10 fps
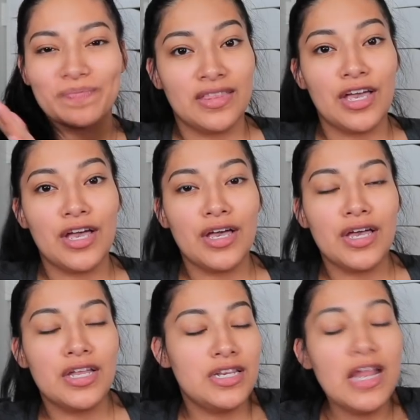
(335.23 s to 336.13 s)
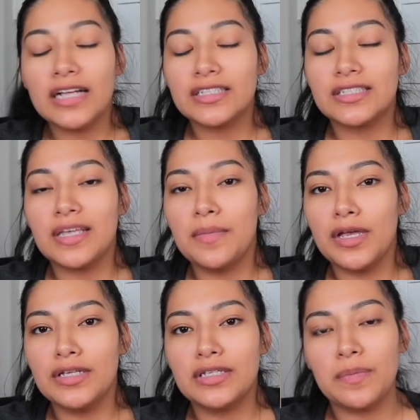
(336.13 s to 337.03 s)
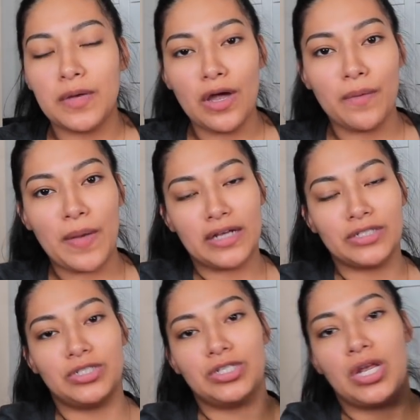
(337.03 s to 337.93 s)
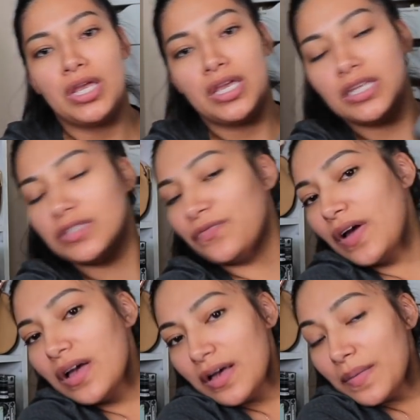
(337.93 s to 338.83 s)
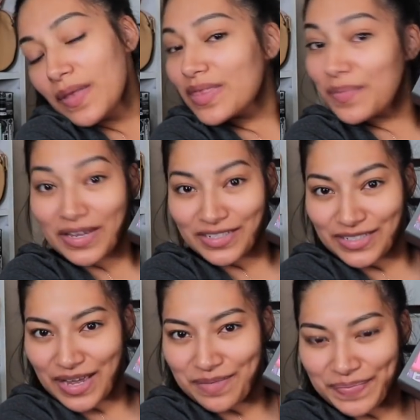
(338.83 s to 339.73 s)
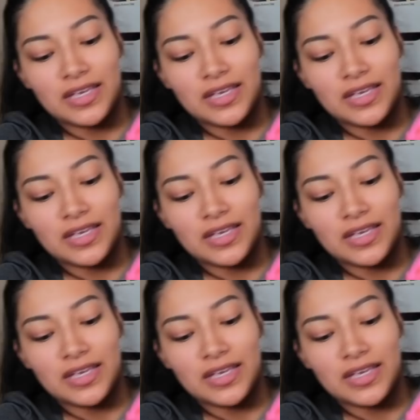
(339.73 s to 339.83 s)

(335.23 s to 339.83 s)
The next amazing PR package is from The Body Shop.